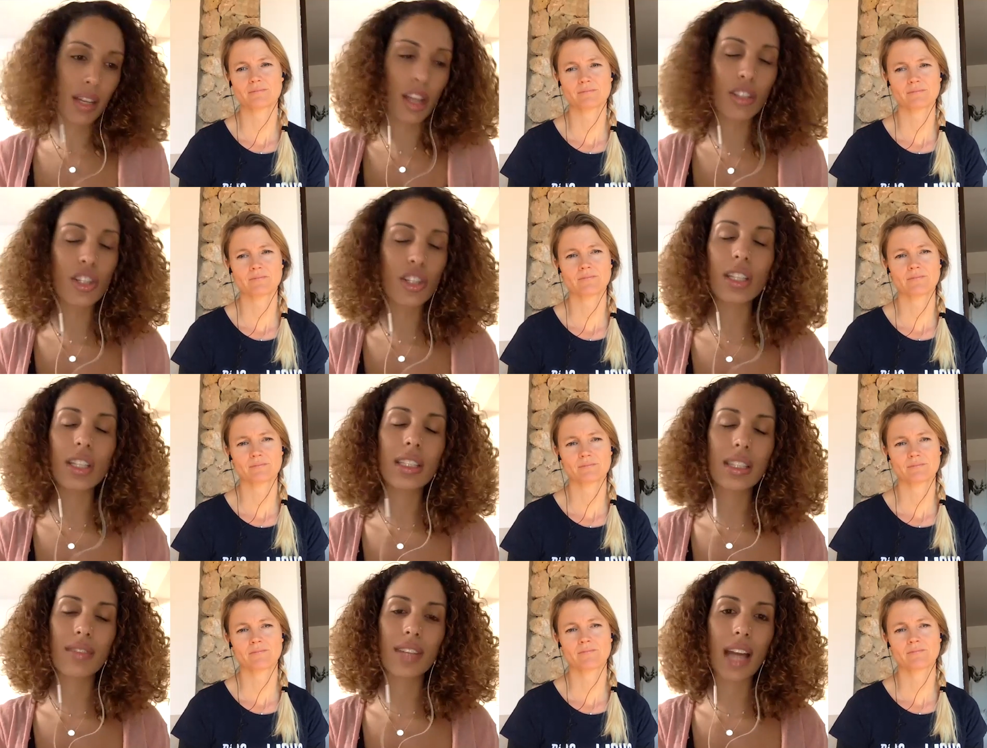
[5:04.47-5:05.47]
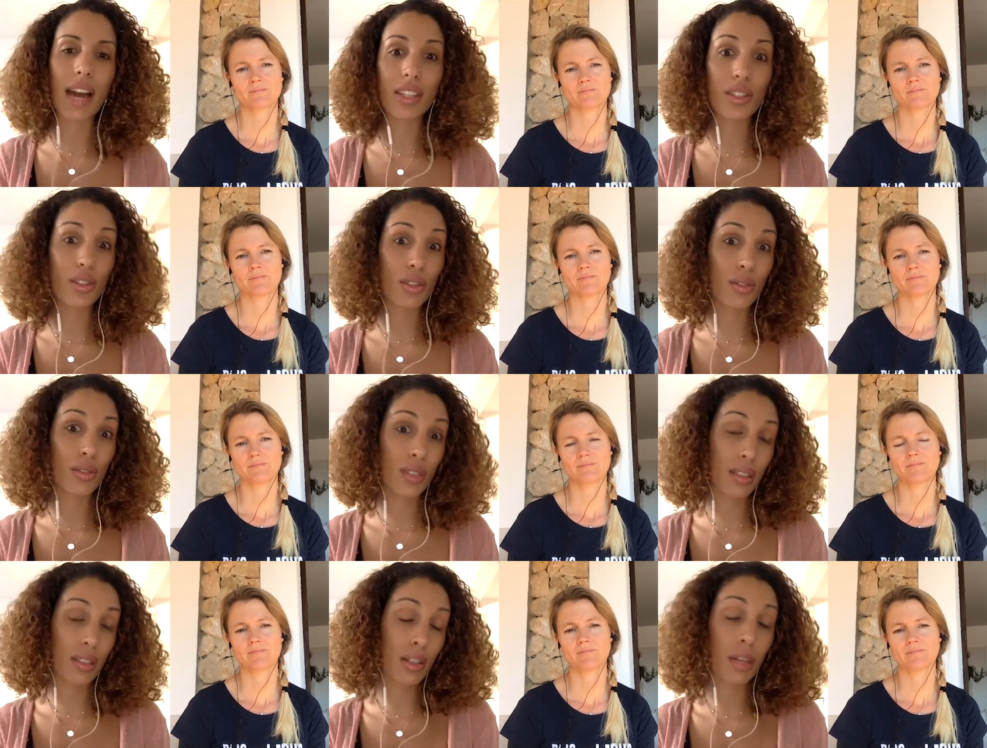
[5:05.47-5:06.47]
Speaker 1: alternative and having to
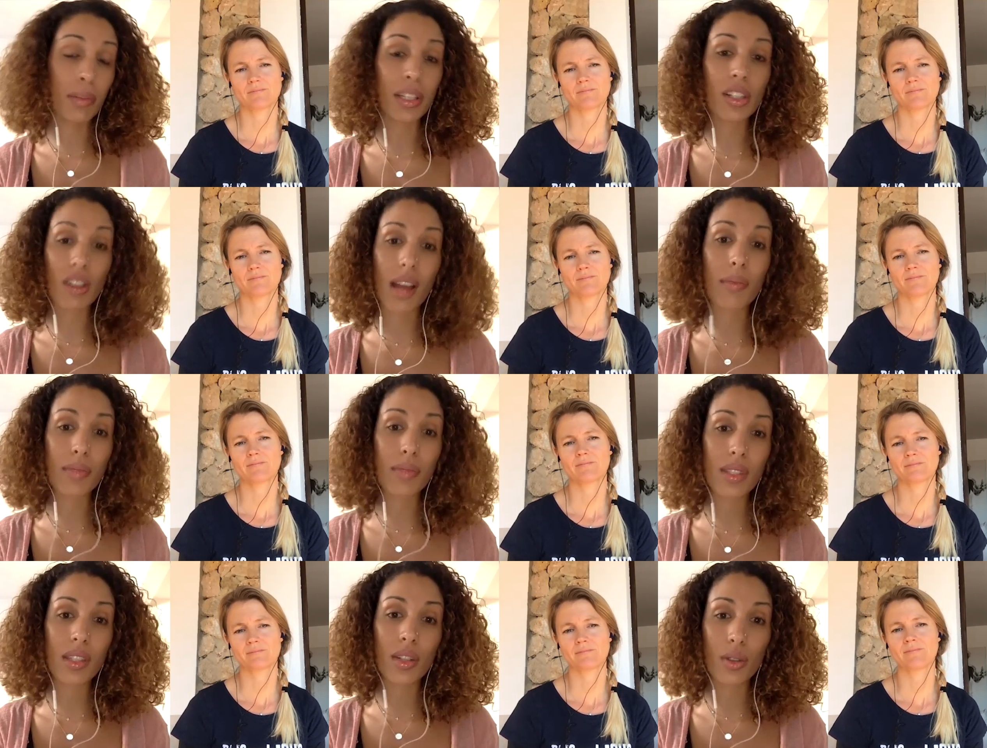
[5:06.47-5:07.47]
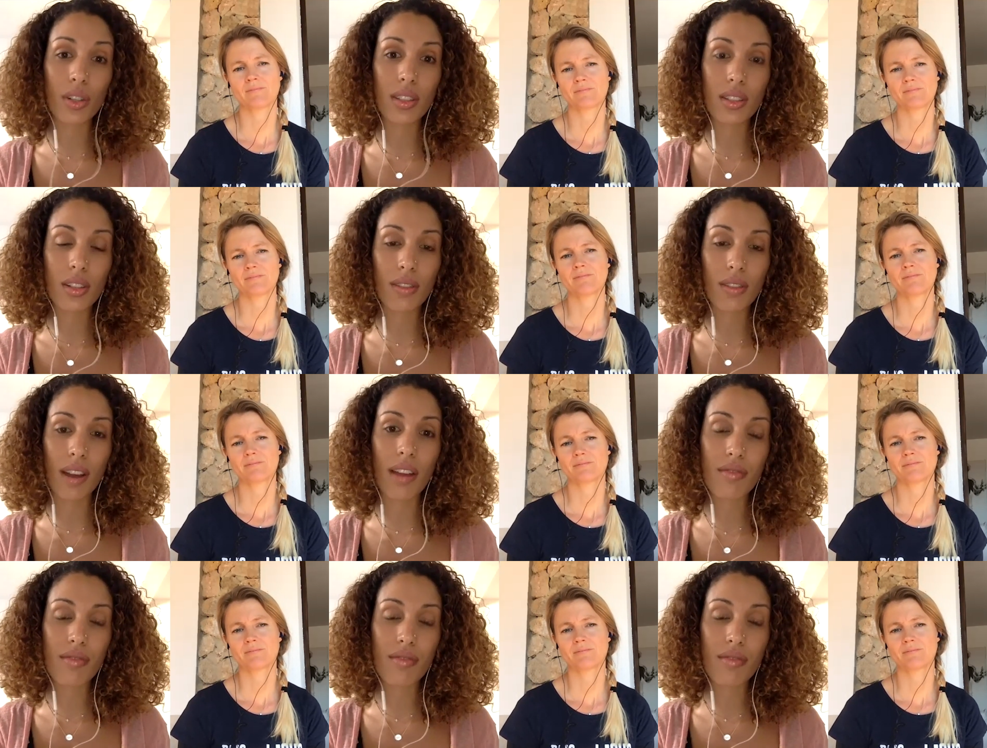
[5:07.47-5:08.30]
commit crimes in order to survive.